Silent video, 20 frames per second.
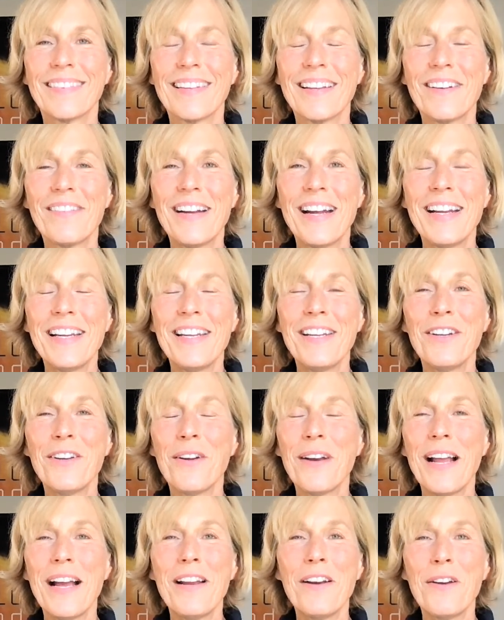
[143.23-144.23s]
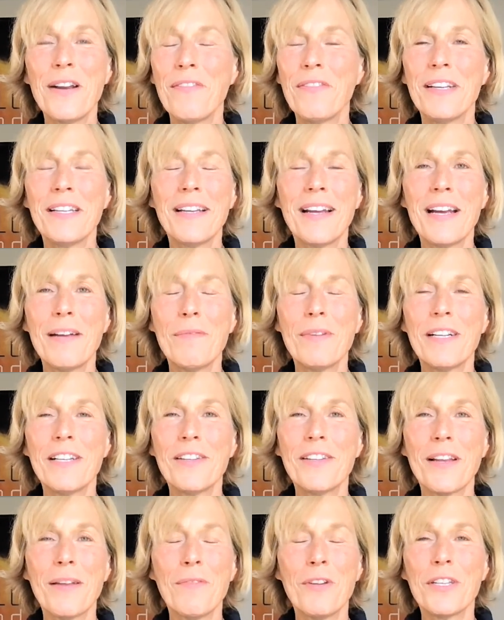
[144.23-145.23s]
All right, I don't have a timer,
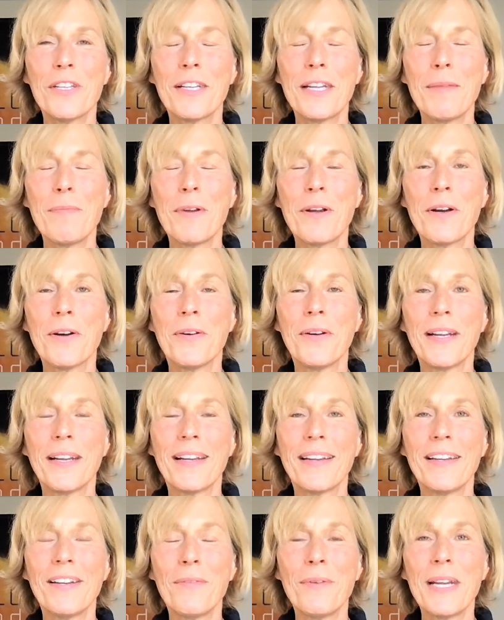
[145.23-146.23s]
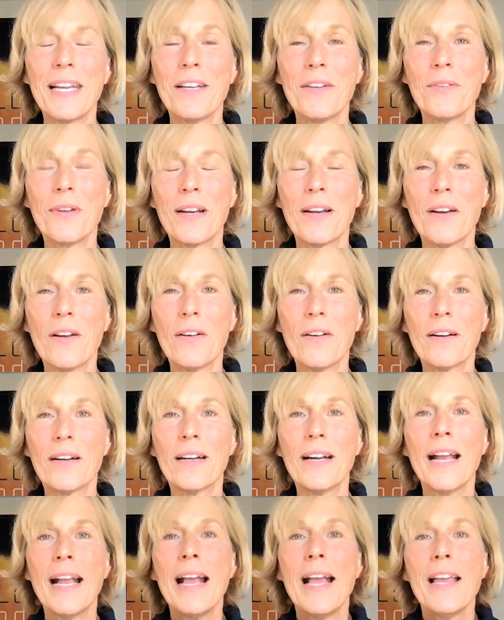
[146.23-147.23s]
so I'm just keep going. We can do it
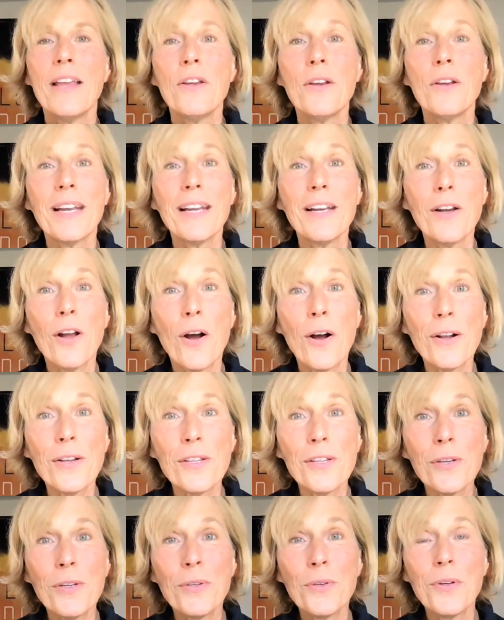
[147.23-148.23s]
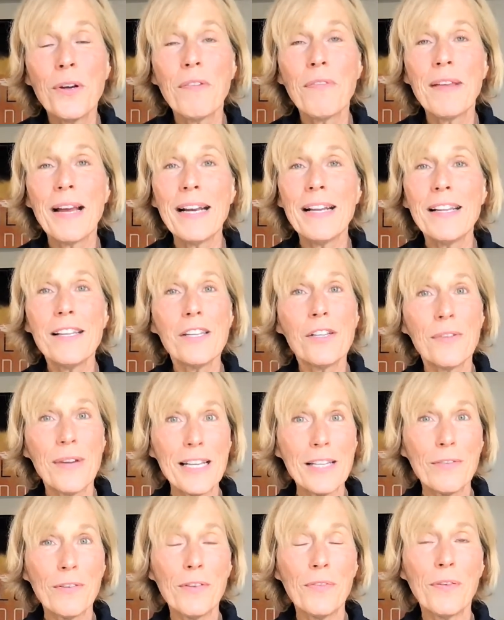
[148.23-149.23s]
longer. You can also do, if that is
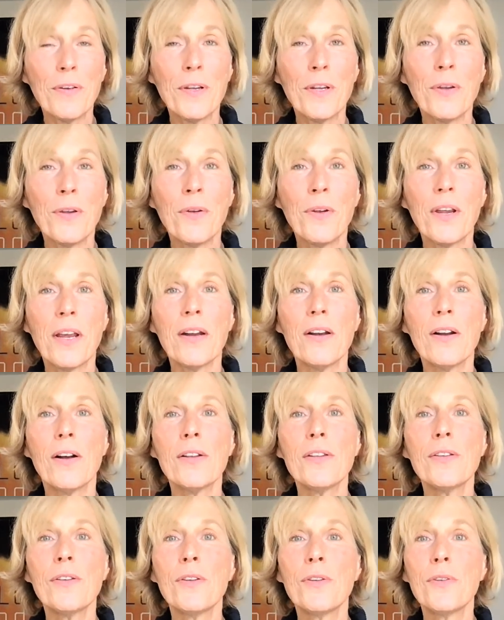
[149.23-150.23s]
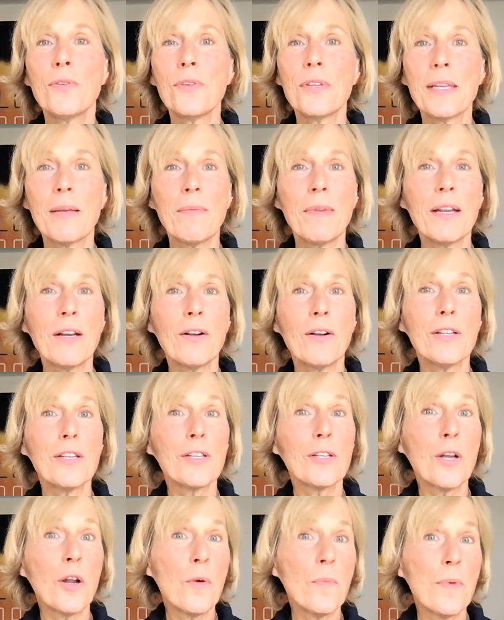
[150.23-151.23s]
stressful for you, you can also do something called
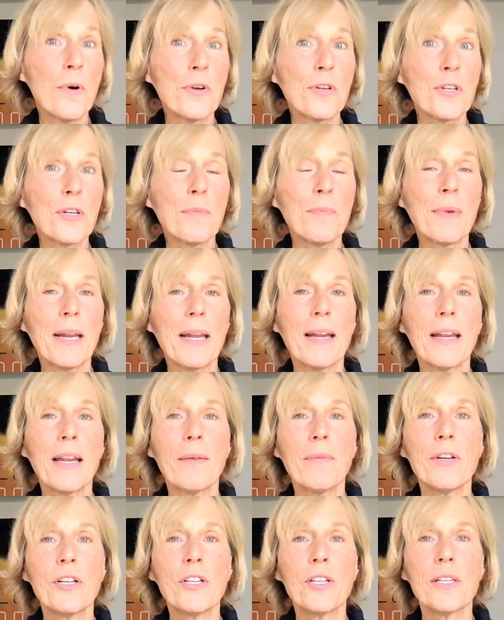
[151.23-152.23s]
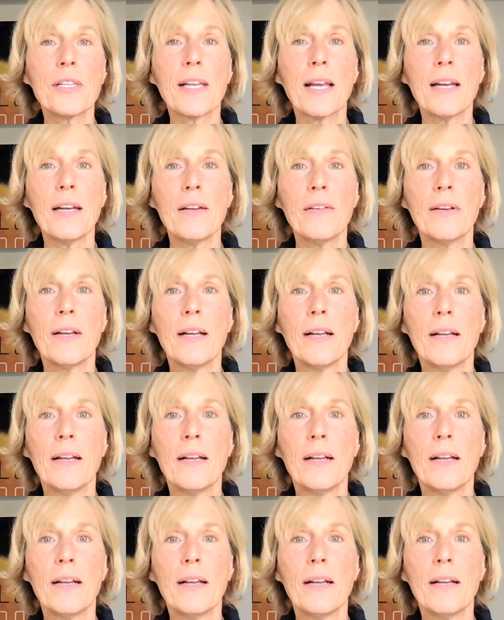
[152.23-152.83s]
slow motion blinking, which is kind of